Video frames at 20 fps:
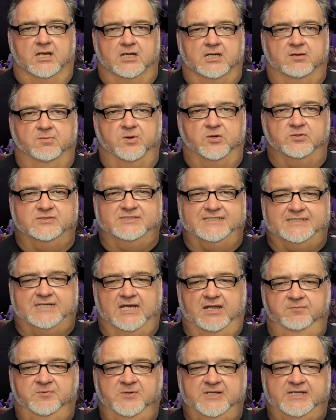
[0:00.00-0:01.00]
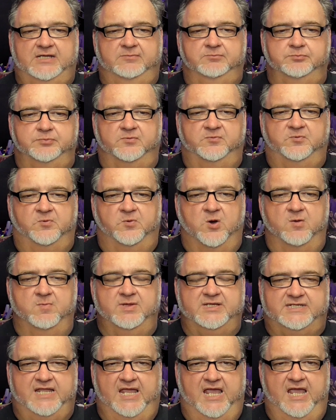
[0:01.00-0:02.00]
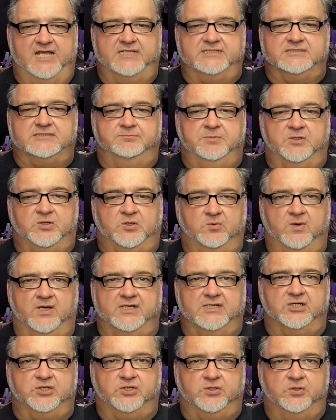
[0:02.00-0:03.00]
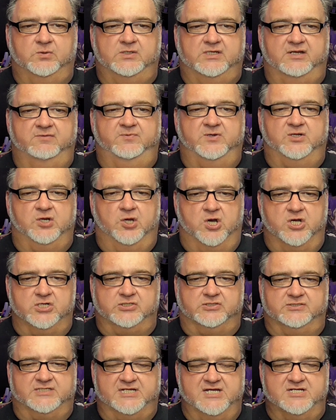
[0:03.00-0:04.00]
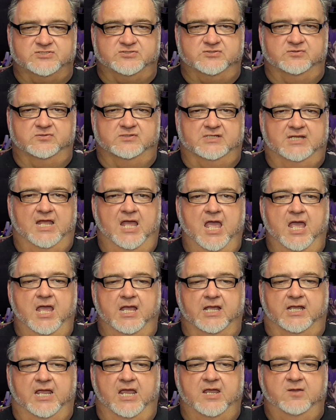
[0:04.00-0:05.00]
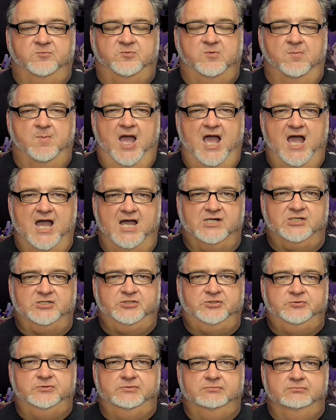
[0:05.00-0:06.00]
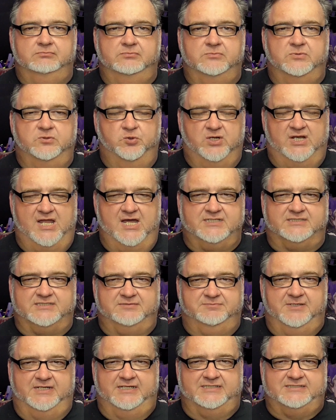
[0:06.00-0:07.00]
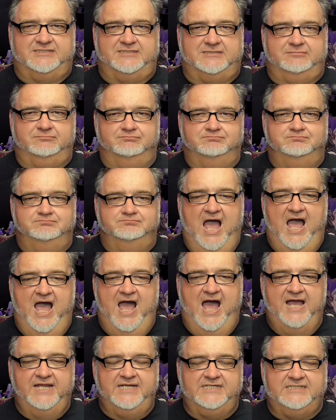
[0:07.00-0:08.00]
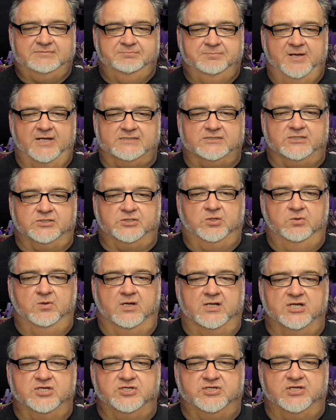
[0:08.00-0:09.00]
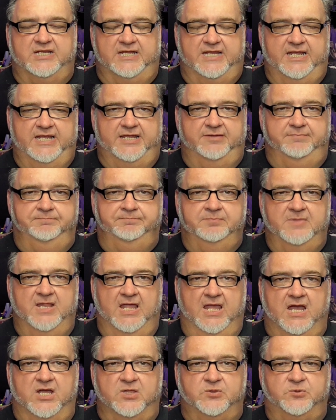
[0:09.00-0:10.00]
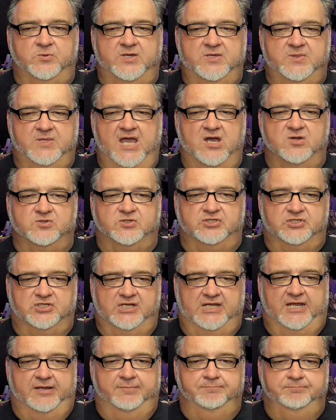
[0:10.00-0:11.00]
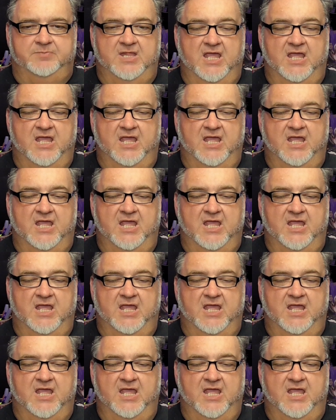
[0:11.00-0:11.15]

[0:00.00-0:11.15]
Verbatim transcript: The most significant performance gains between the two different architectures came from higher clock speeds. I expect the 200GE and 3000G